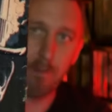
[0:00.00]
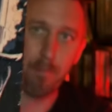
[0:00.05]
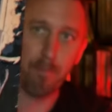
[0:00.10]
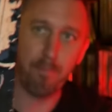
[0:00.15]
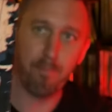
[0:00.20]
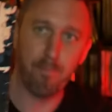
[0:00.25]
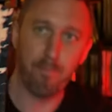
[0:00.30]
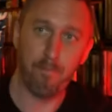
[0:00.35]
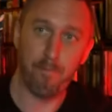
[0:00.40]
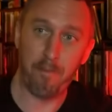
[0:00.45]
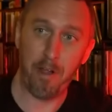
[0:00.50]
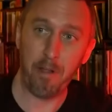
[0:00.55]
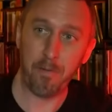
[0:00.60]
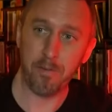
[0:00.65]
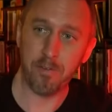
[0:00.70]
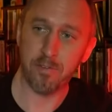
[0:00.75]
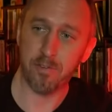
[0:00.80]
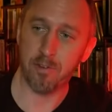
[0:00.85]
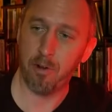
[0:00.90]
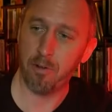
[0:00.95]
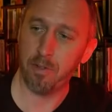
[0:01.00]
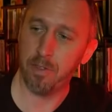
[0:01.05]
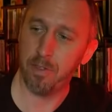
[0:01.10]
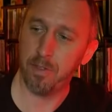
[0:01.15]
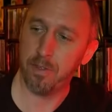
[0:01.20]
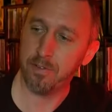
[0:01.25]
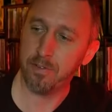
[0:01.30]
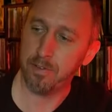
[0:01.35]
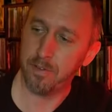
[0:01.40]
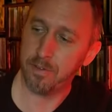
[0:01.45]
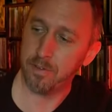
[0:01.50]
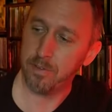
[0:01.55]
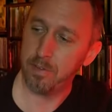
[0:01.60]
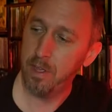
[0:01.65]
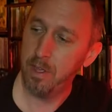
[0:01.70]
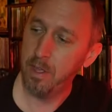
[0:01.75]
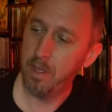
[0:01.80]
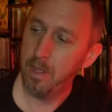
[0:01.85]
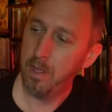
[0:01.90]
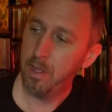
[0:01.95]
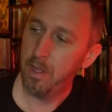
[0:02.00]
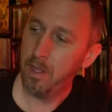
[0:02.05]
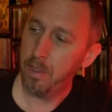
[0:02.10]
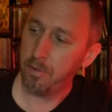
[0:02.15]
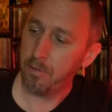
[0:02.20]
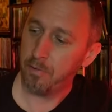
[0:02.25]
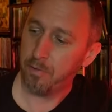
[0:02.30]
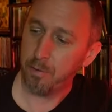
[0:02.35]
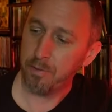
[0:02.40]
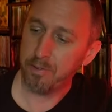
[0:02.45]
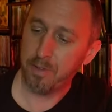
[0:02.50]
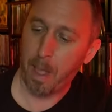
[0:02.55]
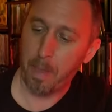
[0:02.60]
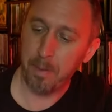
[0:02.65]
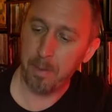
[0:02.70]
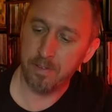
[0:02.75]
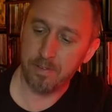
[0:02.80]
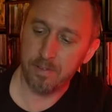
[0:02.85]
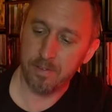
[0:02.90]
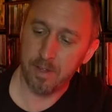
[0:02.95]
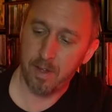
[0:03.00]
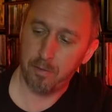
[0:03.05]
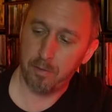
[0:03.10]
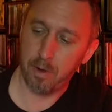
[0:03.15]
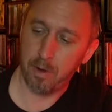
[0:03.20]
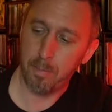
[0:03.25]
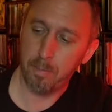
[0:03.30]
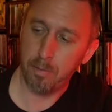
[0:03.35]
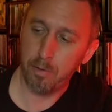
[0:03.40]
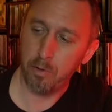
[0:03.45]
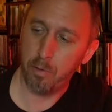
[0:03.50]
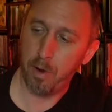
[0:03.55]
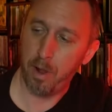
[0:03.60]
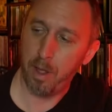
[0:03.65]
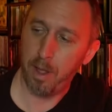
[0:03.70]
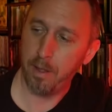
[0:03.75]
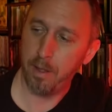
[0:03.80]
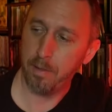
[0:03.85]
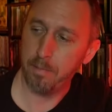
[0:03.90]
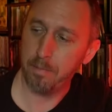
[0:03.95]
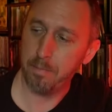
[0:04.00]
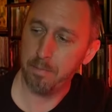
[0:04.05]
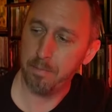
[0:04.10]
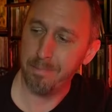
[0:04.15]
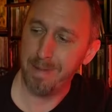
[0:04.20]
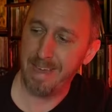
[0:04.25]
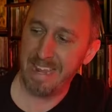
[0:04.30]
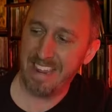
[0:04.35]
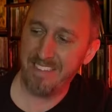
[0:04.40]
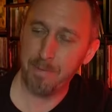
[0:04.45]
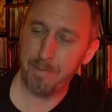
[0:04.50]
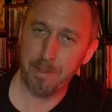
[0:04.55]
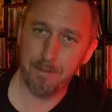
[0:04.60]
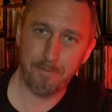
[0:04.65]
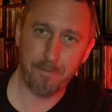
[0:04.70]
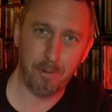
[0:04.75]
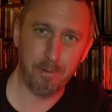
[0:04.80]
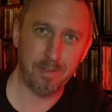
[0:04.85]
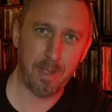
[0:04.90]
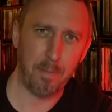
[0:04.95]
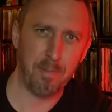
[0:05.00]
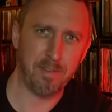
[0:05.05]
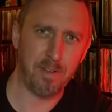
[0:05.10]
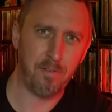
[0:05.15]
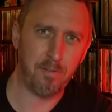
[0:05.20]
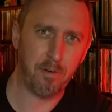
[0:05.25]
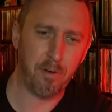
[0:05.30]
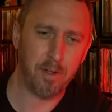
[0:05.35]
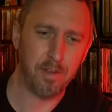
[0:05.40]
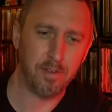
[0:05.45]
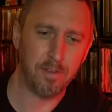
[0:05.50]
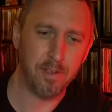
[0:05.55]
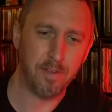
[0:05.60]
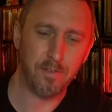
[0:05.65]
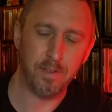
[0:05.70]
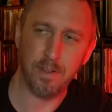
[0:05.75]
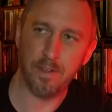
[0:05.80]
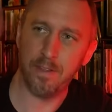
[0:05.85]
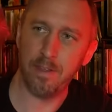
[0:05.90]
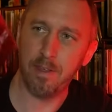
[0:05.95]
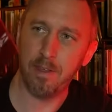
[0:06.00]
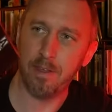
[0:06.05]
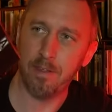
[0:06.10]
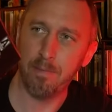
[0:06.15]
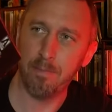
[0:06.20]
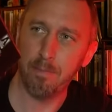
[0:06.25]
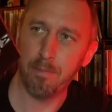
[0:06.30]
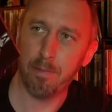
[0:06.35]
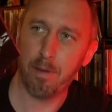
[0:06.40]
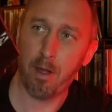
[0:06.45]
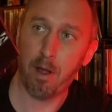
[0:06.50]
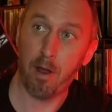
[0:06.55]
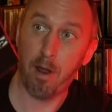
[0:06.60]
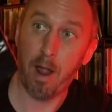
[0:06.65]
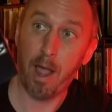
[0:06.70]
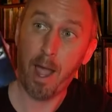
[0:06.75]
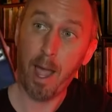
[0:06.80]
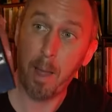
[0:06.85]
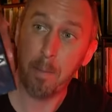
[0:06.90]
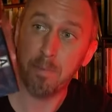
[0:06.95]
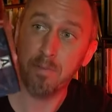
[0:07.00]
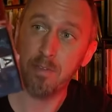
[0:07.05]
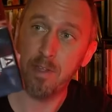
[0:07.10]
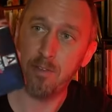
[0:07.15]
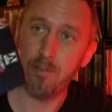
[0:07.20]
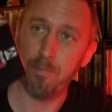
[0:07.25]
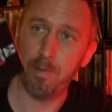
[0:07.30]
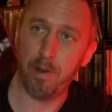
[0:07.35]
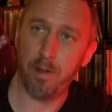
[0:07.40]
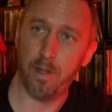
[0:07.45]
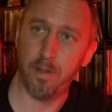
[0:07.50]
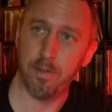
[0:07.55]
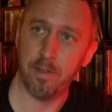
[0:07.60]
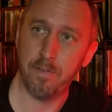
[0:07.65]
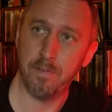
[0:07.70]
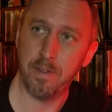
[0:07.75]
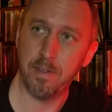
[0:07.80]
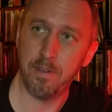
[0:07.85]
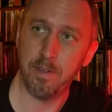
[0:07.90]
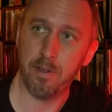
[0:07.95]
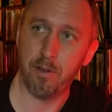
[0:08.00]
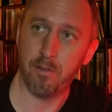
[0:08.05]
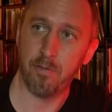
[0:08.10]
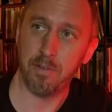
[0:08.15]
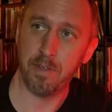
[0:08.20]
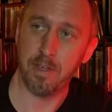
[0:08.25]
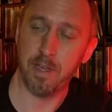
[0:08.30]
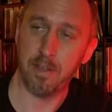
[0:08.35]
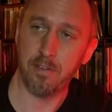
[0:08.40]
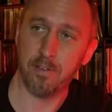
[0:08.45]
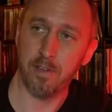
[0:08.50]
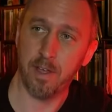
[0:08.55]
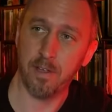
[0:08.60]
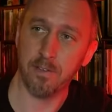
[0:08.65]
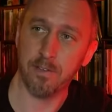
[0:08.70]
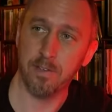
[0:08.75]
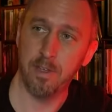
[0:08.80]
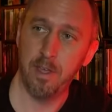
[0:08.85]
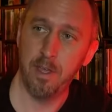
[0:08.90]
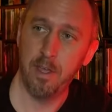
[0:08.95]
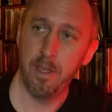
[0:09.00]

I'm fairly certain this is the first time this is ever on Blu-ray. Might even be the first time it's ever on D V D. Perhaps it's been on D V D or V H S.